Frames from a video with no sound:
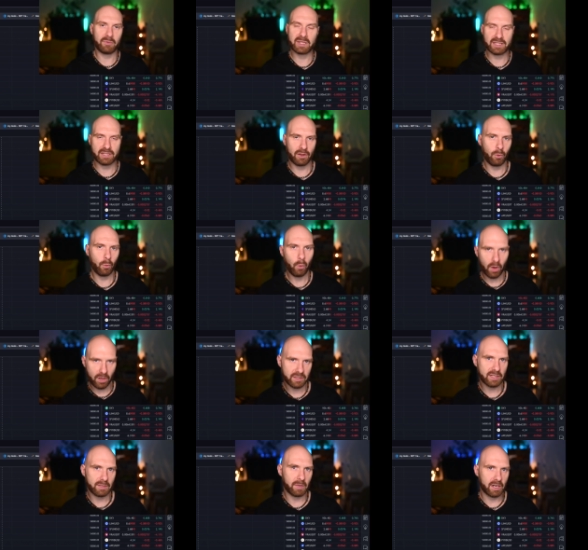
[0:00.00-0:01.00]
months ago
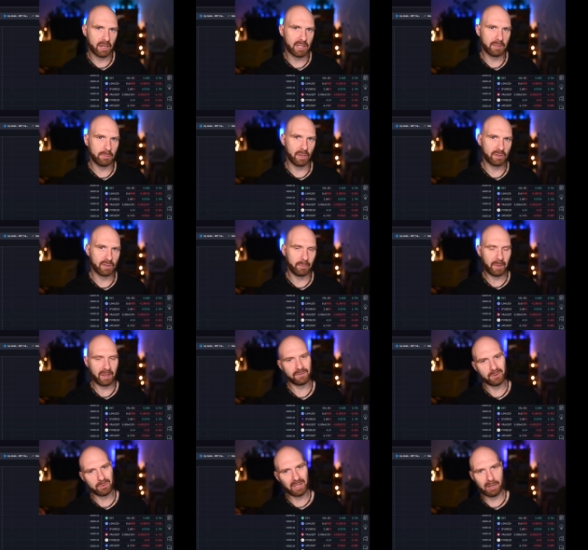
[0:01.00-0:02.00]
was the market bottom
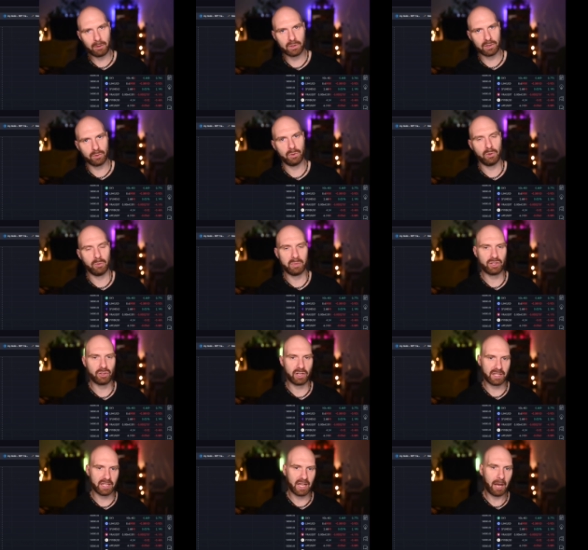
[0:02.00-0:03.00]
and from now on we will be
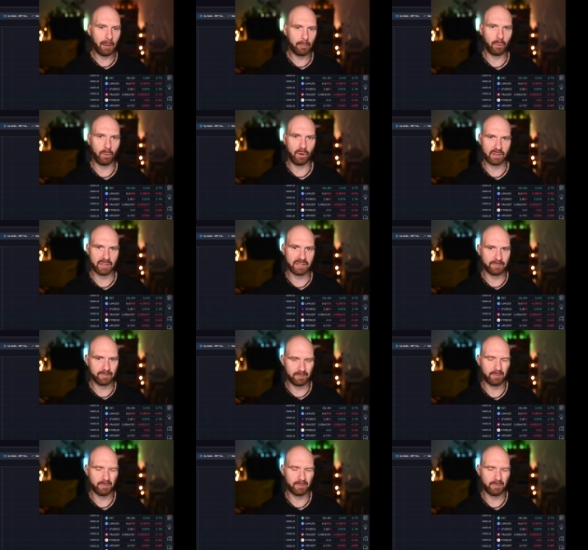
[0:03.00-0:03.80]
trending upwards